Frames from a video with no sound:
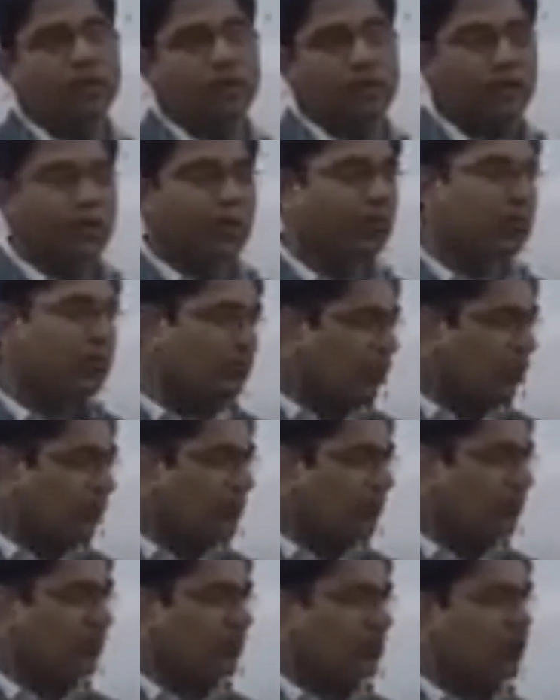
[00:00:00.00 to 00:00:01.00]
it can be
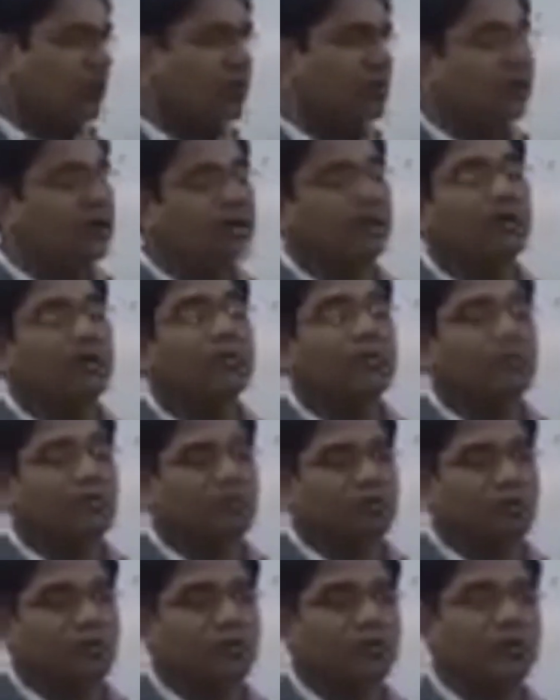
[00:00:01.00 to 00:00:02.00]
modified, it can be
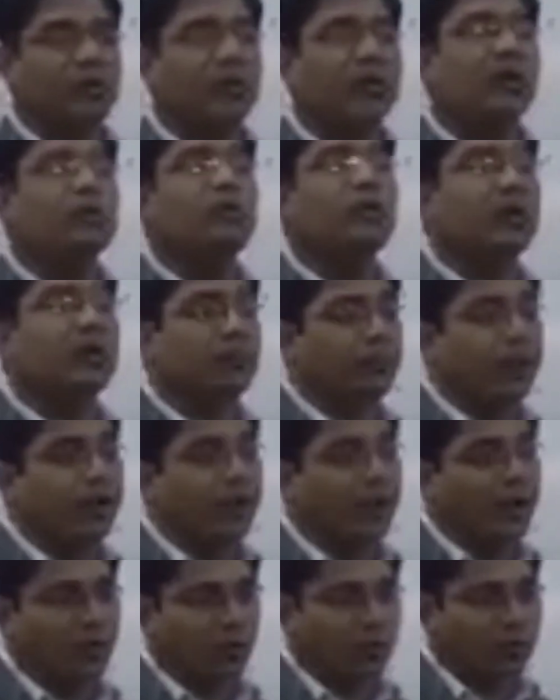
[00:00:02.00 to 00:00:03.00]
changed, it can be
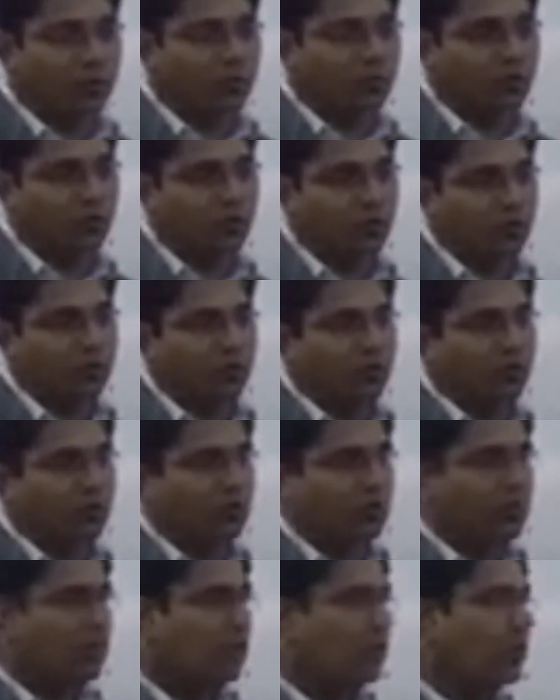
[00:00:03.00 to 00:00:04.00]
repealed also.
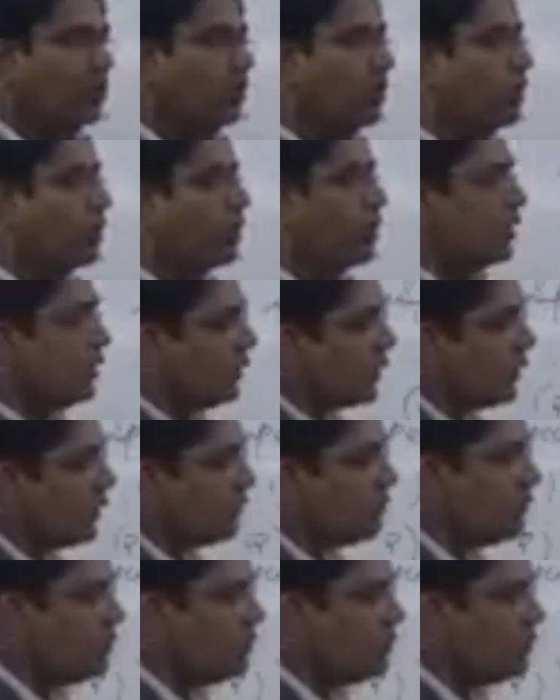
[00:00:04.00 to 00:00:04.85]
Okay, it can